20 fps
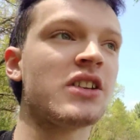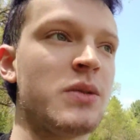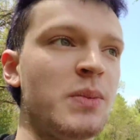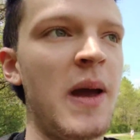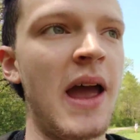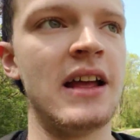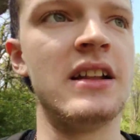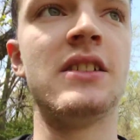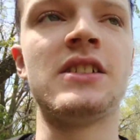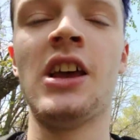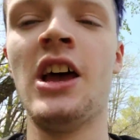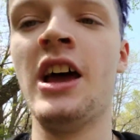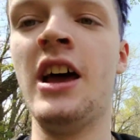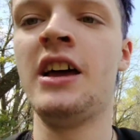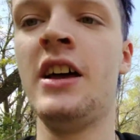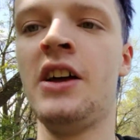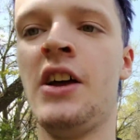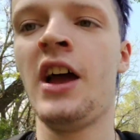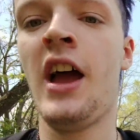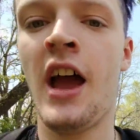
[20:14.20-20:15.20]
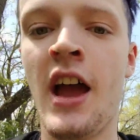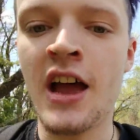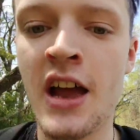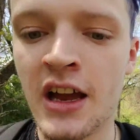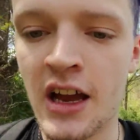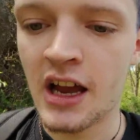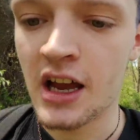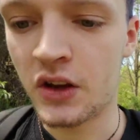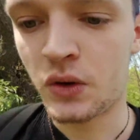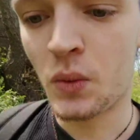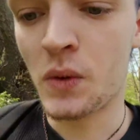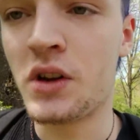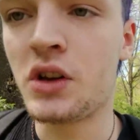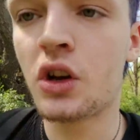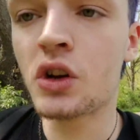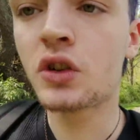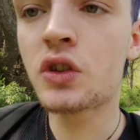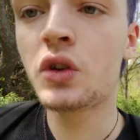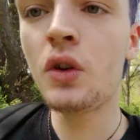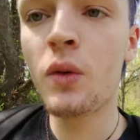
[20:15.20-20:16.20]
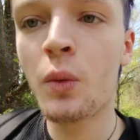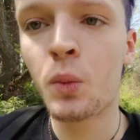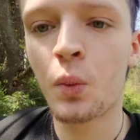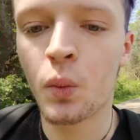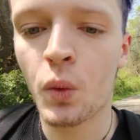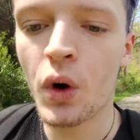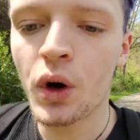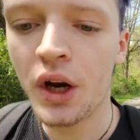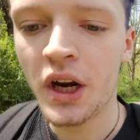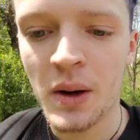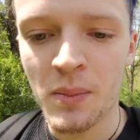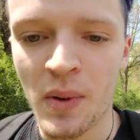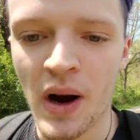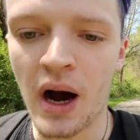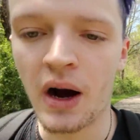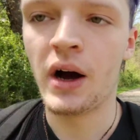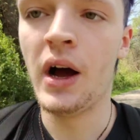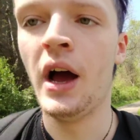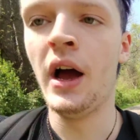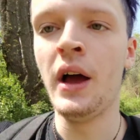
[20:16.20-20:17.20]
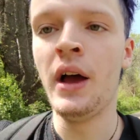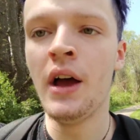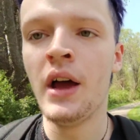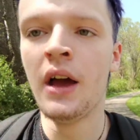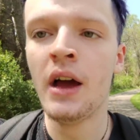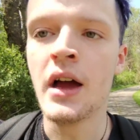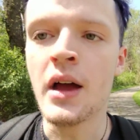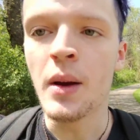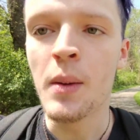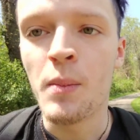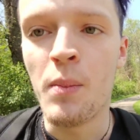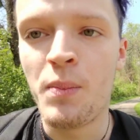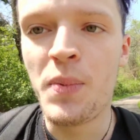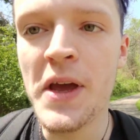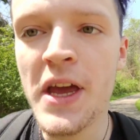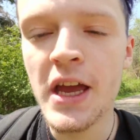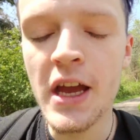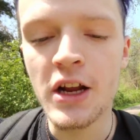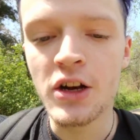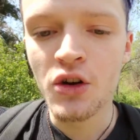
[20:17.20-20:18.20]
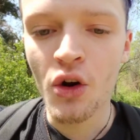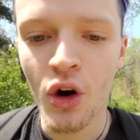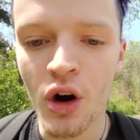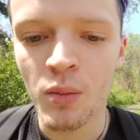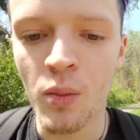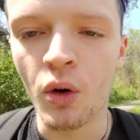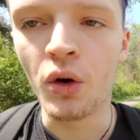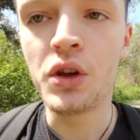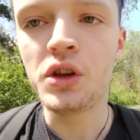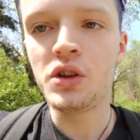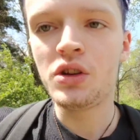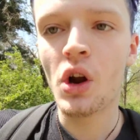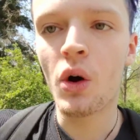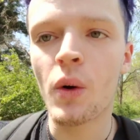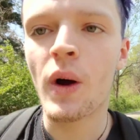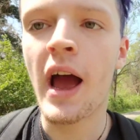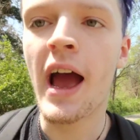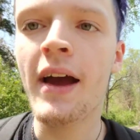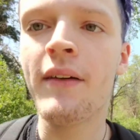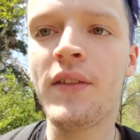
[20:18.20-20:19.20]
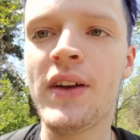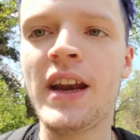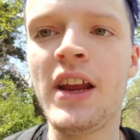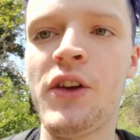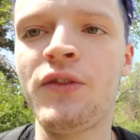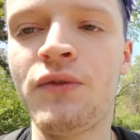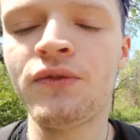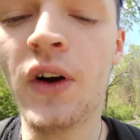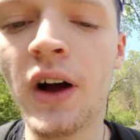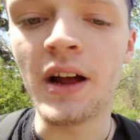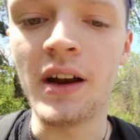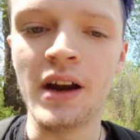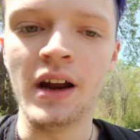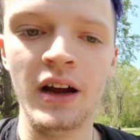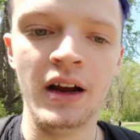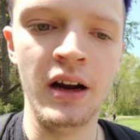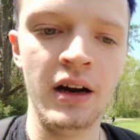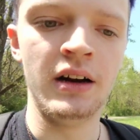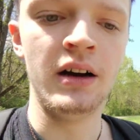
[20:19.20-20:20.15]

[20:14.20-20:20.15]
expands. Is when you're too worried about being normal, you don't have any fun.